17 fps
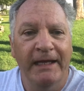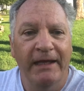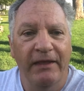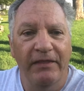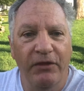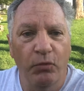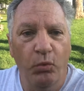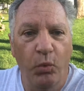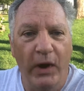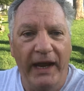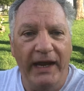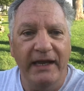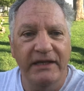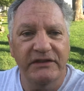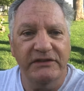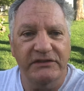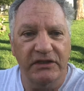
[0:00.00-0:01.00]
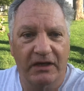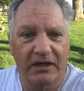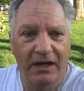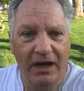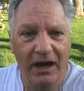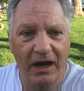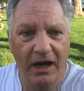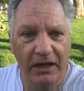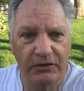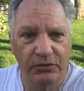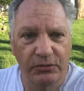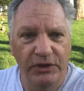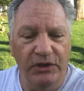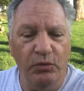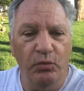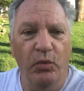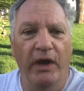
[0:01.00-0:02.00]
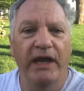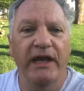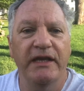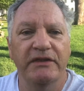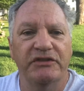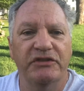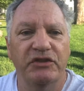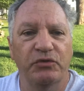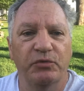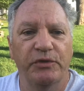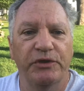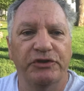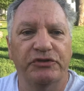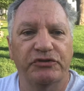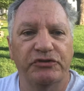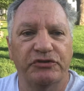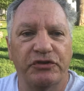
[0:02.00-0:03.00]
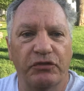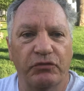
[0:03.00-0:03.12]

the concrete ways in which the